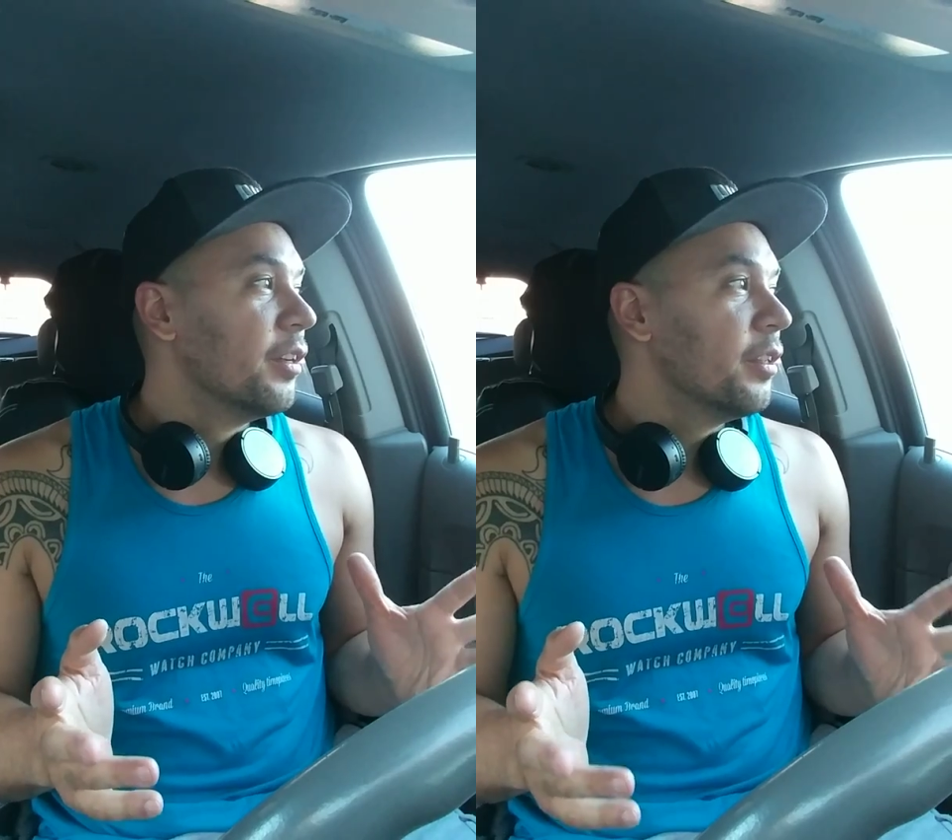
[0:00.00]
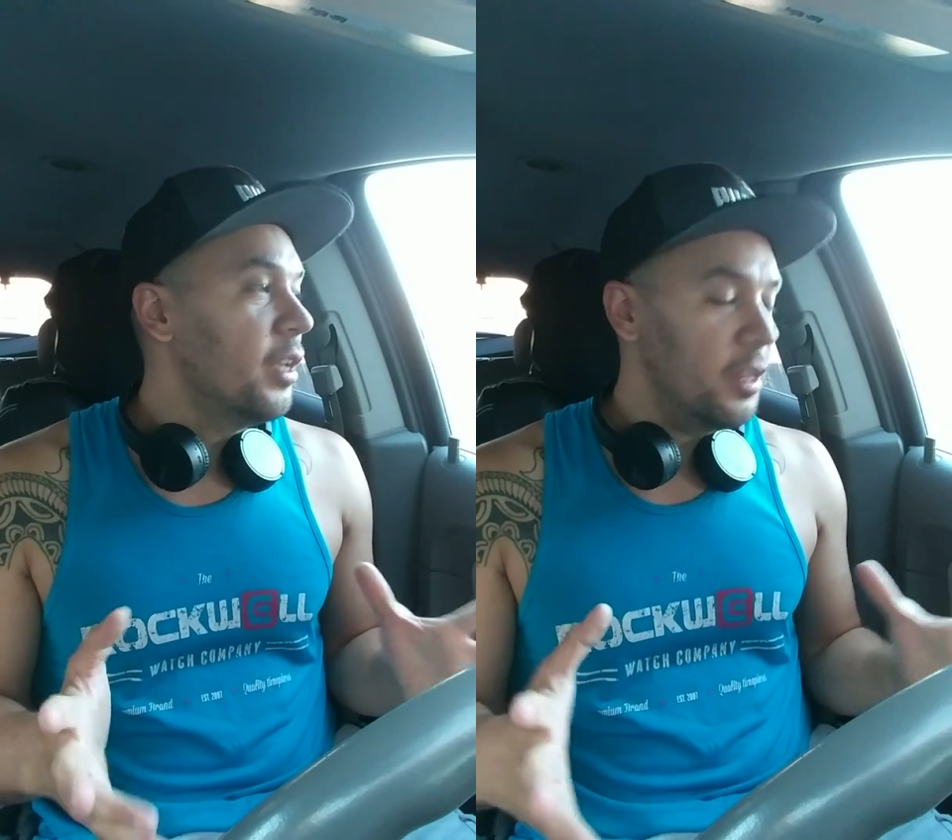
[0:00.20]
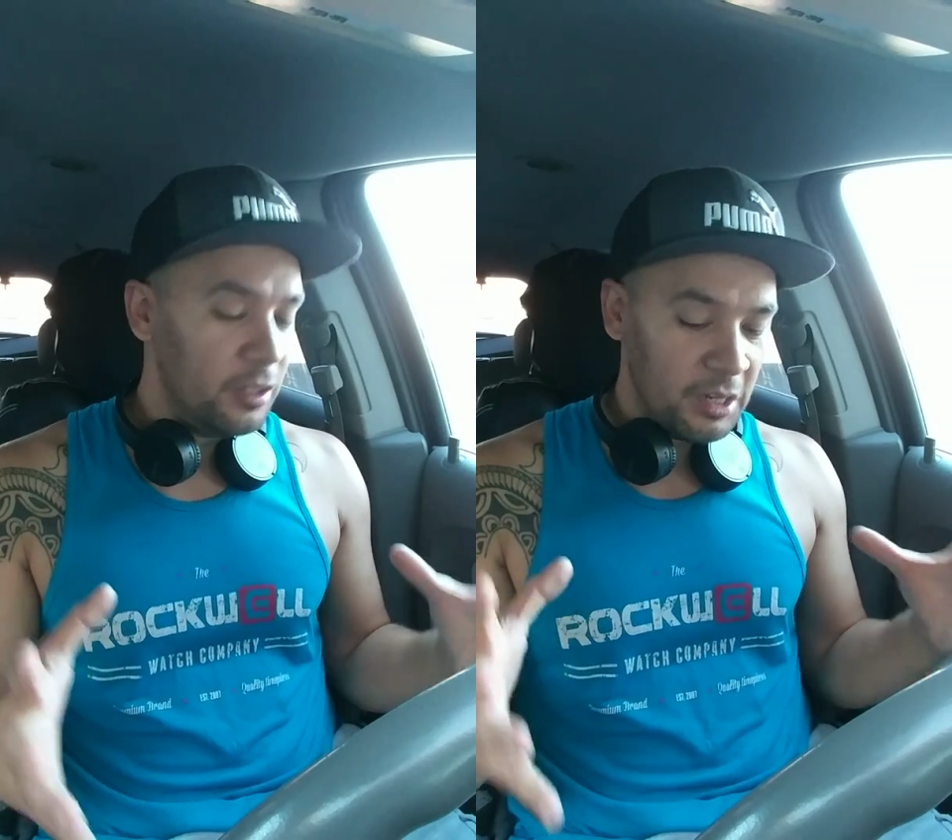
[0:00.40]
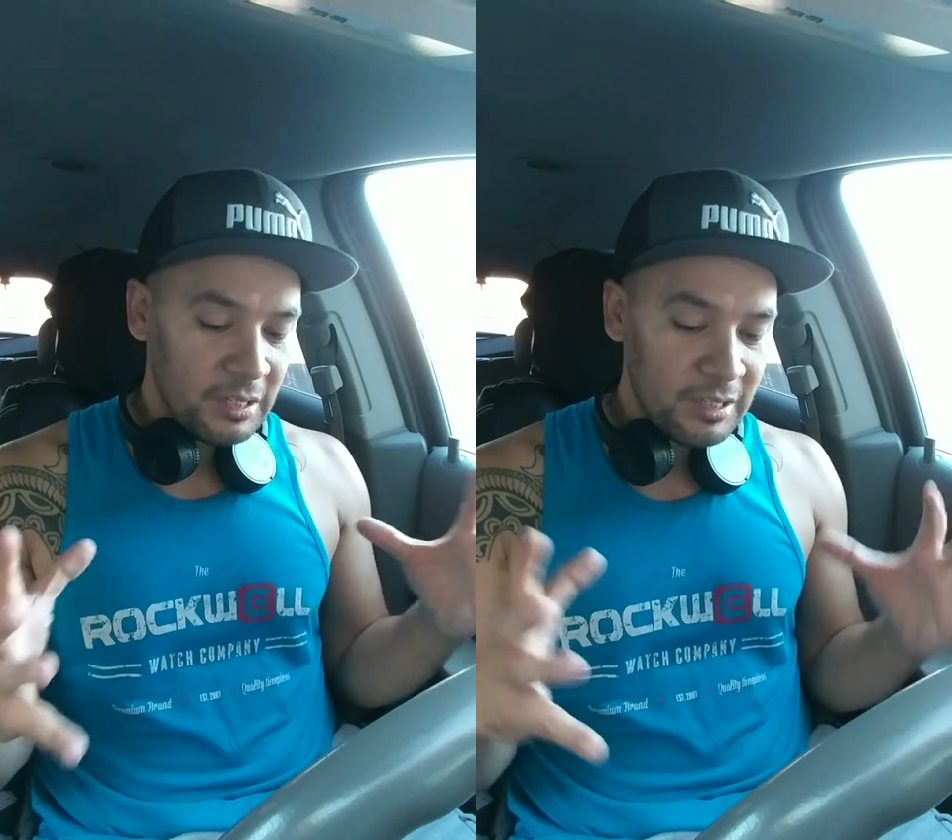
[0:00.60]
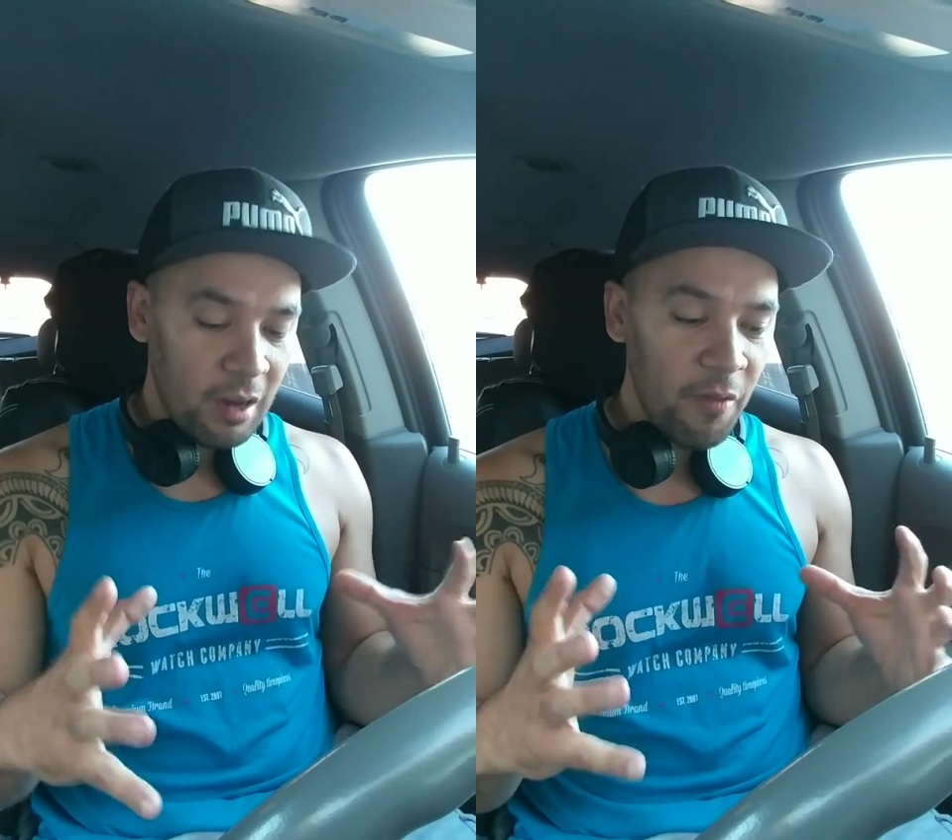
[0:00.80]
It's
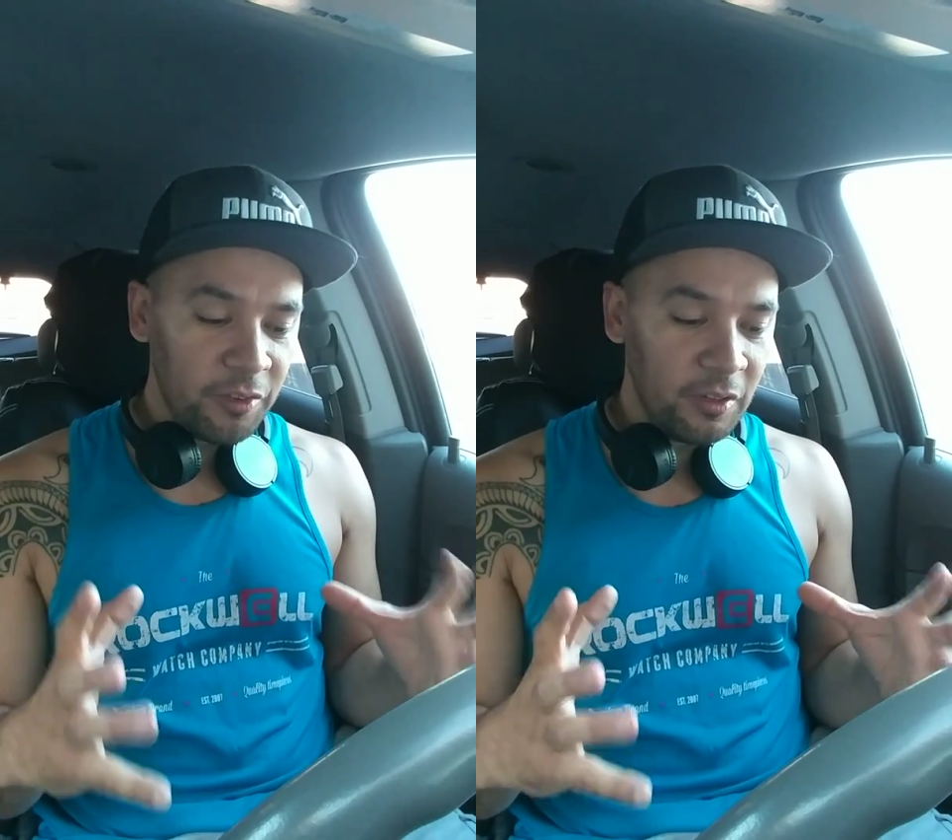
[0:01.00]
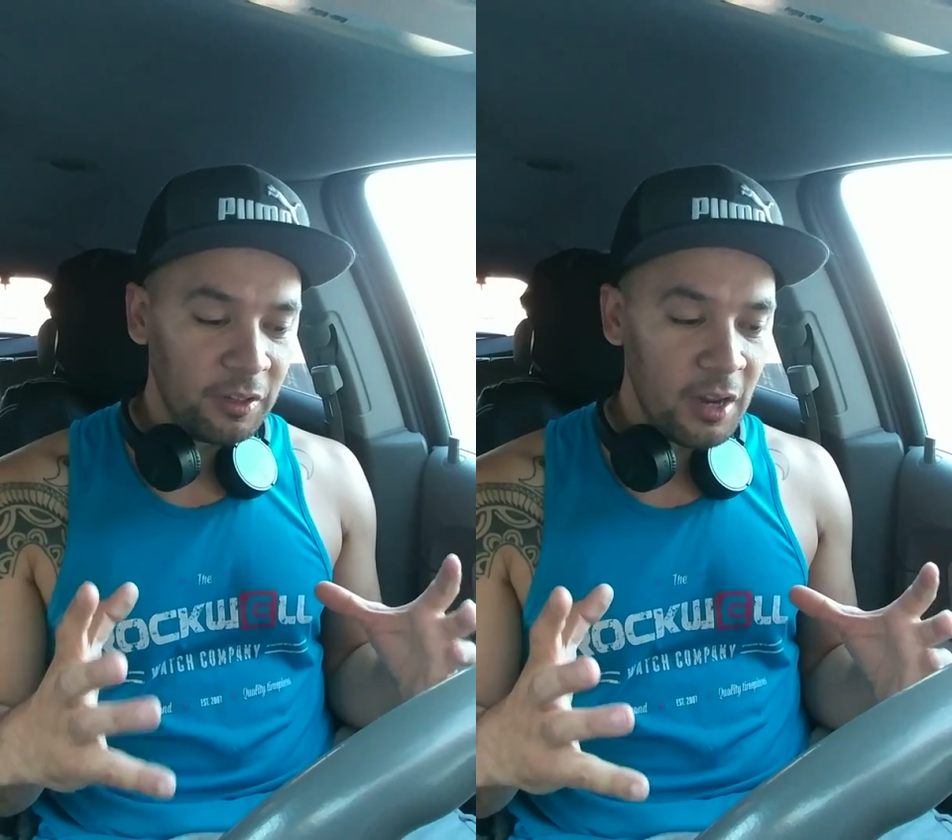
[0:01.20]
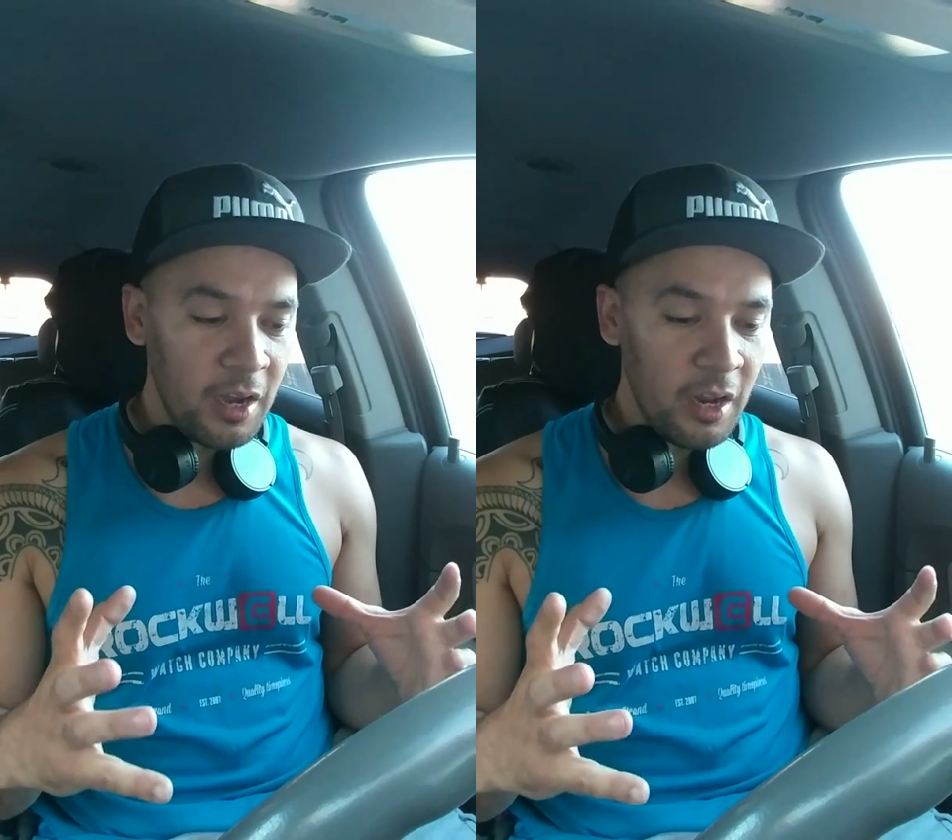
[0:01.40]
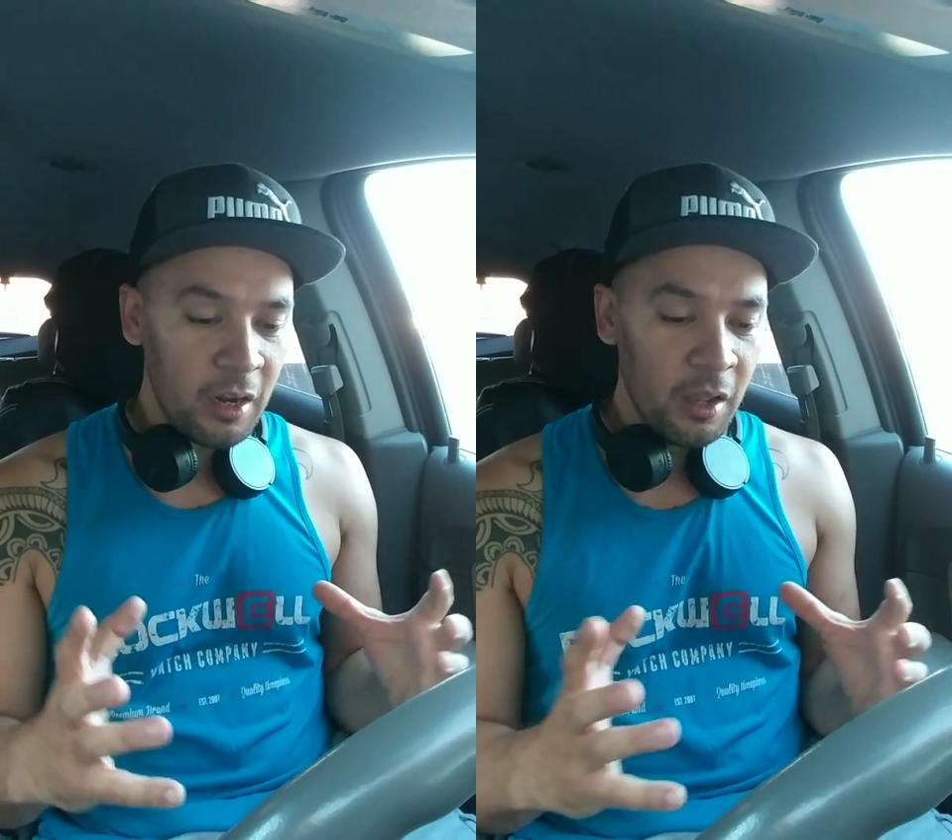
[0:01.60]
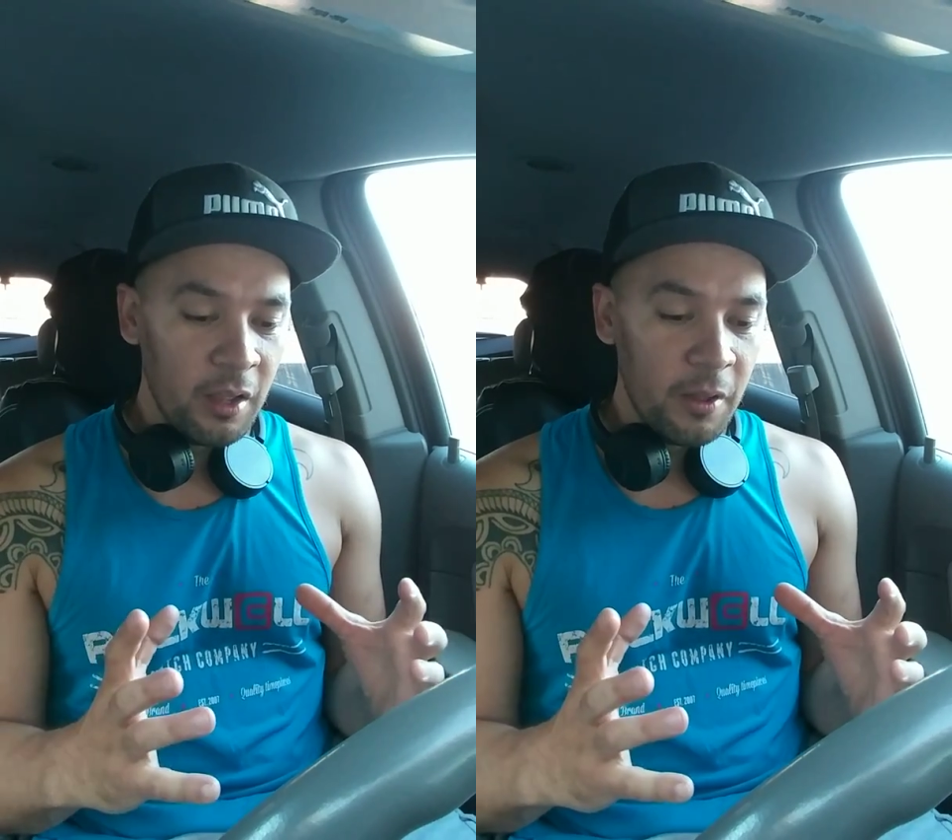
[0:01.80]
self-sustaining,